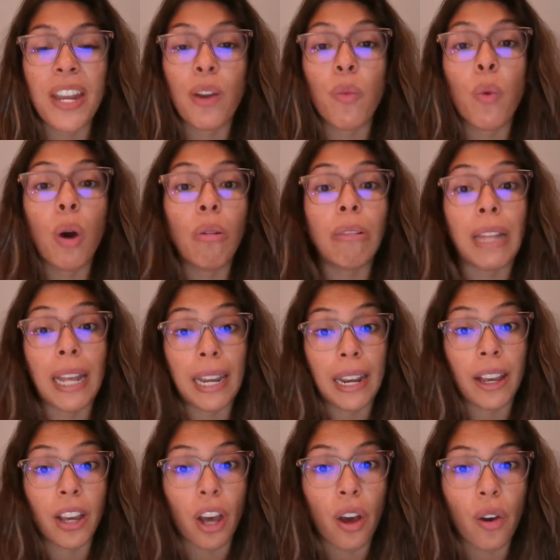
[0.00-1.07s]
and it won't let
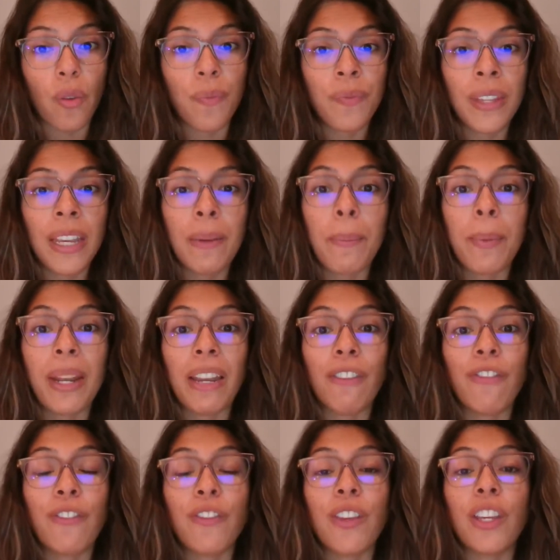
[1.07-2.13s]
it go. But
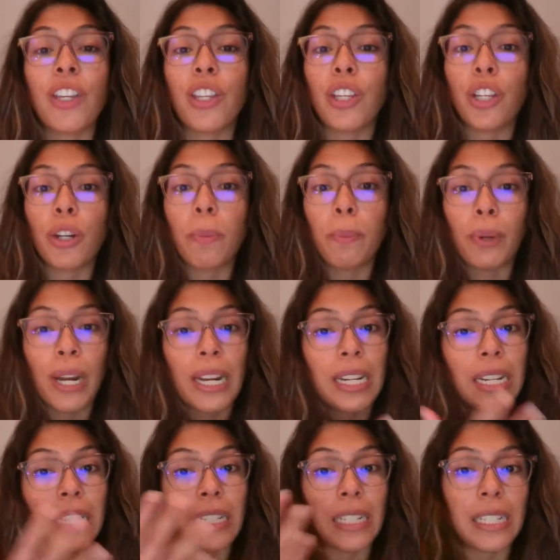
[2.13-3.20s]
if your
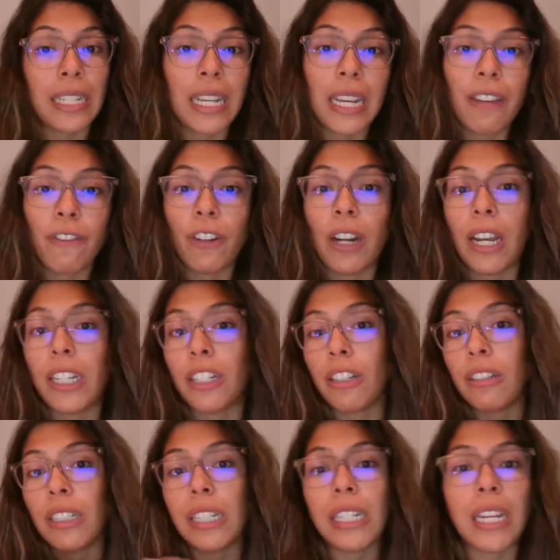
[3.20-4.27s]
brain doesn't see it, if your eyes
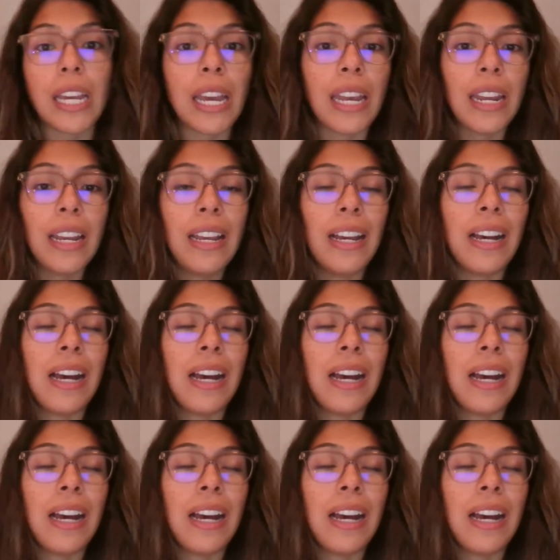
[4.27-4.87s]
don't see it,